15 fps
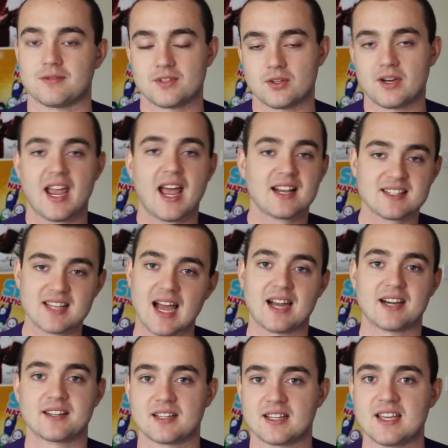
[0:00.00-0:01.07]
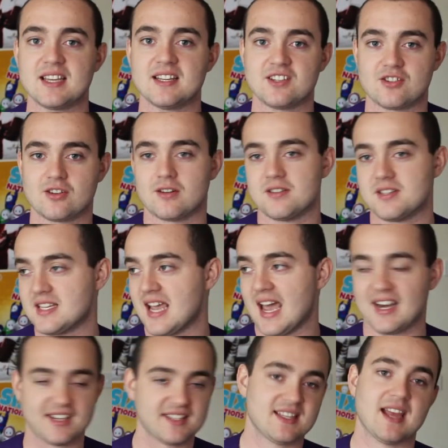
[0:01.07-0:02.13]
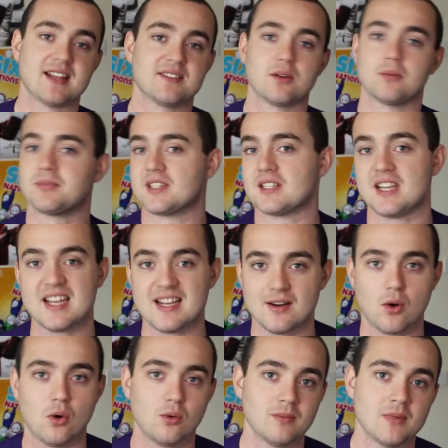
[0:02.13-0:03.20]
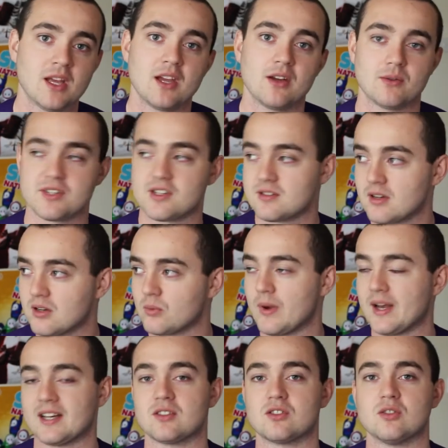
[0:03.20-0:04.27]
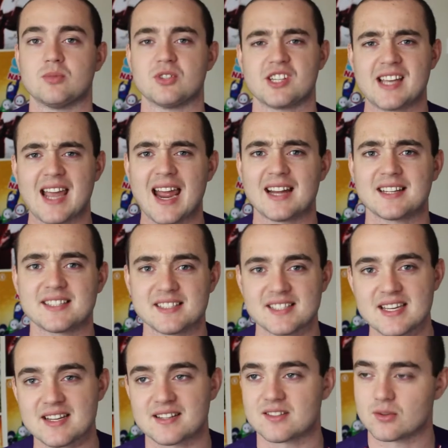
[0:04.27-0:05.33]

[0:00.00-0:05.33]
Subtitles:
So they had that in the jersey and it said something in ohm, which is all well and good, but you can't see it.